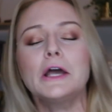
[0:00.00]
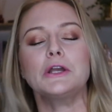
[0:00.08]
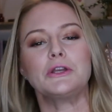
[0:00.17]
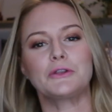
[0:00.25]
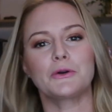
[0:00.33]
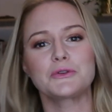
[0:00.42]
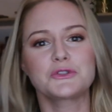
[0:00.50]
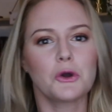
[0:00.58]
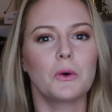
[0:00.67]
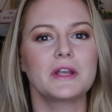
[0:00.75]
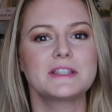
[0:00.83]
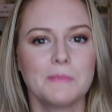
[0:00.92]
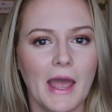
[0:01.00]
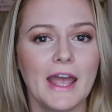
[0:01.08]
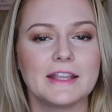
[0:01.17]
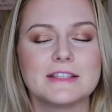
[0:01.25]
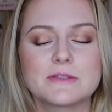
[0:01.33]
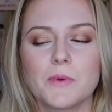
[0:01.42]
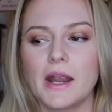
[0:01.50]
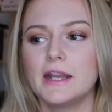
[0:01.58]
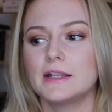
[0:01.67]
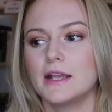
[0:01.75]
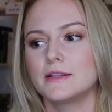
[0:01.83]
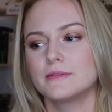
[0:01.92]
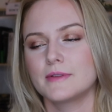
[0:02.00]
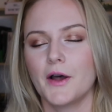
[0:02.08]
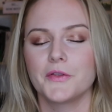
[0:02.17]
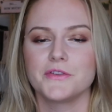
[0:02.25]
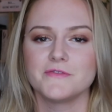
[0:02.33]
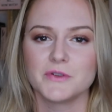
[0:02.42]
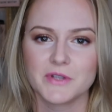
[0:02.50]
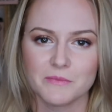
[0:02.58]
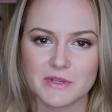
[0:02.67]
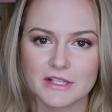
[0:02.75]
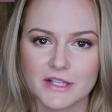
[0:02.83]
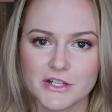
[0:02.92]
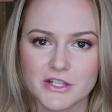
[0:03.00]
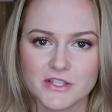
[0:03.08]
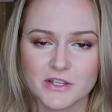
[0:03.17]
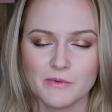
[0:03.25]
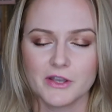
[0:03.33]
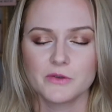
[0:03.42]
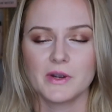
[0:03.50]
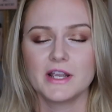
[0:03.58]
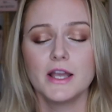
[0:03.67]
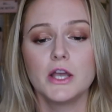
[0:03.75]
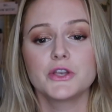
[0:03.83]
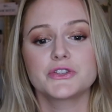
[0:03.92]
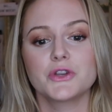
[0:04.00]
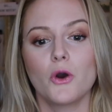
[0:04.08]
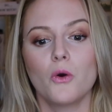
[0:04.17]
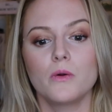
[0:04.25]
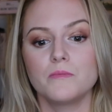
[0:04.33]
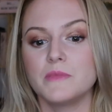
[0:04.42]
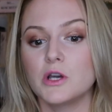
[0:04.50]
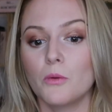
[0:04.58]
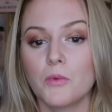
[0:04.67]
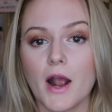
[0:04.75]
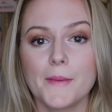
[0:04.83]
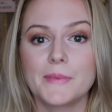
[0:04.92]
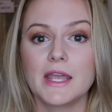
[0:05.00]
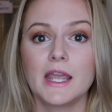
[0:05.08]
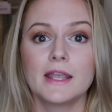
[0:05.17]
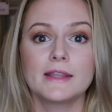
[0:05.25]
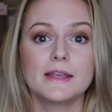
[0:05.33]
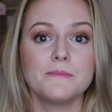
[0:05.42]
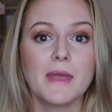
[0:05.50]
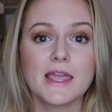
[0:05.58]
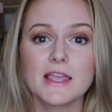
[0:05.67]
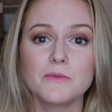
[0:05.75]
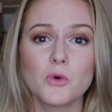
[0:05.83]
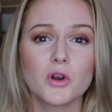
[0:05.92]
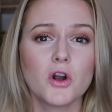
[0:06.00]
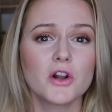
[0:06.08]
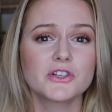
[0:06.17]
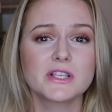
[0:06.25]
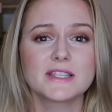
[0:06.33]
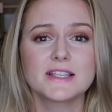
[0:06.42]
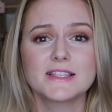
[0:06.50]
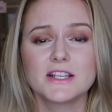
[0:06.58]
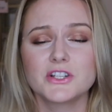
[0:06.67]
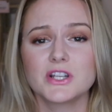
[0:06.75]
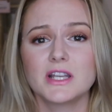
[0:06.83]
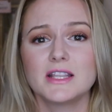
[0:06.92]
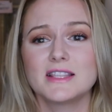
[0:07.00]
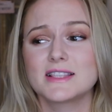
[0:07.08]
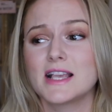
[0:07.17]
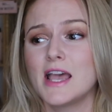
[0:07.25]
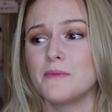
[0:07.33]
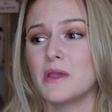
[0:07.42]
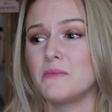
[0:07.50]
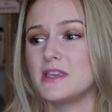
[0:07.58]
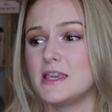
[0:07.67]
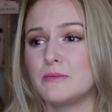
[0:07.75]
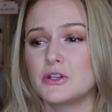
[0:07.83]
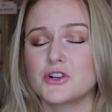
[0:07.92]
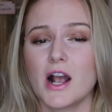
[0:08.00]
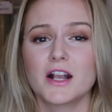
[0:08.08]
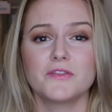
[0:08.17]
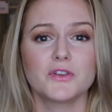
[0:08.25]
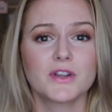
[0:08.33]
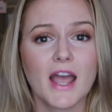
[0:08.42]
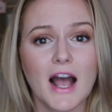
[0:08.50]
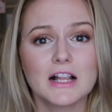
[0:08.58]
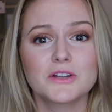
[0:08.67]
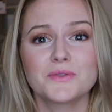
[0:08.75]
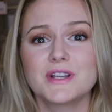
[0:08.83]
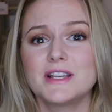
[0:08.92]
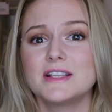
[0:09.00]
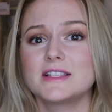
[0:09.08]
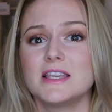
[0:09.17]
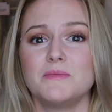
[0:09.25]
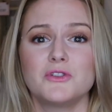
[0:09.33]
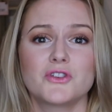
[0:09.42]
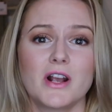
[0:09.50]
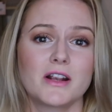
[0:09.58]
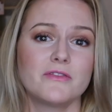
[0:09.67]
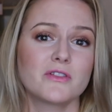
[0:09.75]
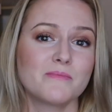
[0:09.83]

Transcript: you know? So it depends, right? And healthy food can be delicious too, by the way. So meal prepping, making more conscious decisions, maybe keeping track of your calories, keeping track of your